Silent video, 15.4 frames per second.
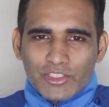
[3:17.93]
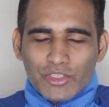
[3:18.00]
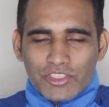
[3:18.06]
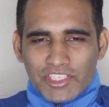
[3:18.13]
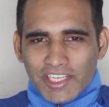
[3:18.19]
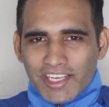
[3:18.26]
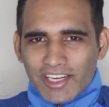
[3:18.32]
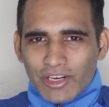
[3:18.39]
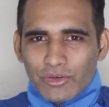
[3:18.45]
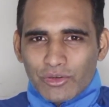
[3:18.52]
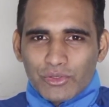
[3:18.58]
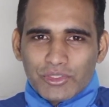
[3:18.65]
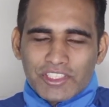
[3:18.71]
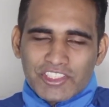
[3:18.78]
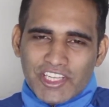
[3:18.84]
So stick around to
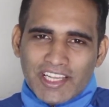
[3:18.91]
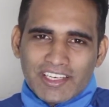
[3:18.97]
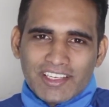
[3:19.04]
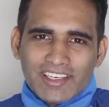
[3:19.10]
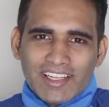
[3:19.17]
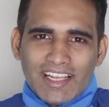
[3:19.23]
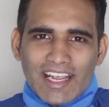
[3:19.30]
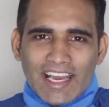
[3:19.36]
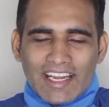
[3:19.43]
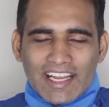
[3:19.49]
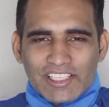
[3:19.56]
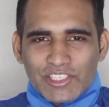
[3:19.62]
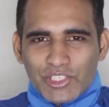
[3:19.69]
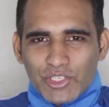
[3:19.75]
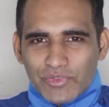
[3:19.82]
the channel and I'll
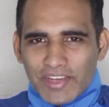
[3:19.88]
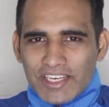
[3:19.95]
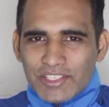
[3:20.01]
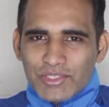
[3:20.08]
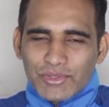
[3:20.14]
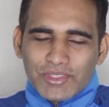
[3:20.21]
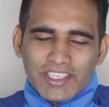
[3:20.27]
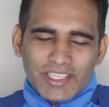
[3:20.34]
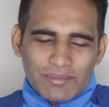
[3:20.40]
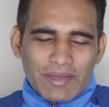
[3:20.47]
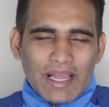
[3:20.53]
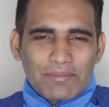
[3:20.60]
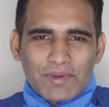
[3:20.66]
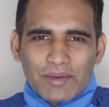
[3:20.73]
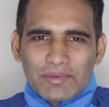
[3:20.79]
see you very soon in my
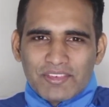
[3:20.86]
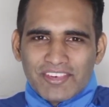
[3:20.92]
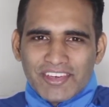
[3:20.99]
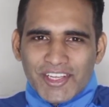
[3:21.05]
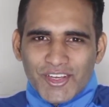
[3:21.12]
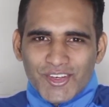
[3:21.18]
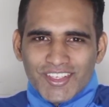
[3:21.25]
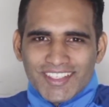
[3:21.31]
upcoming video.